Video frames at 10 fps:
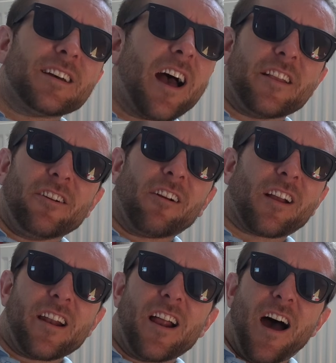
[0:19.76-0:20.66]
and you're
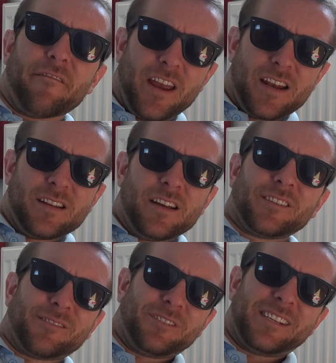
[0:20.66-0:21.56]
going to love it.
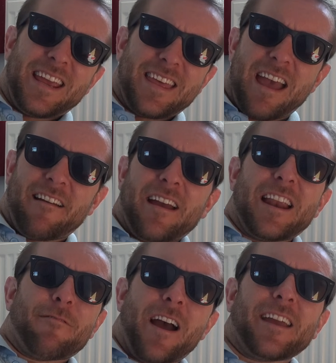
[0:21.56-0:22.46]
So we'll see you there.
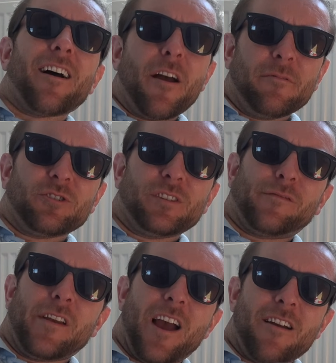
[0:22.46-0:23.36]
Anyway, hope you enjoy this
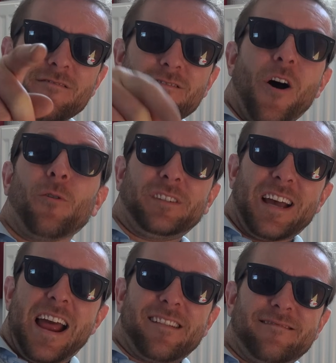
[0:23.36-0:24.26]
video. Hold
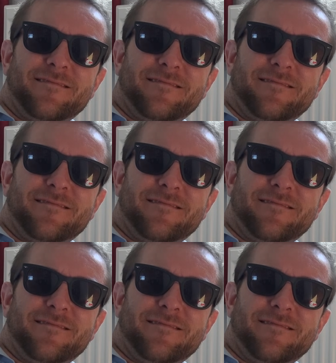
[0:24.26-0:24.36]
tight.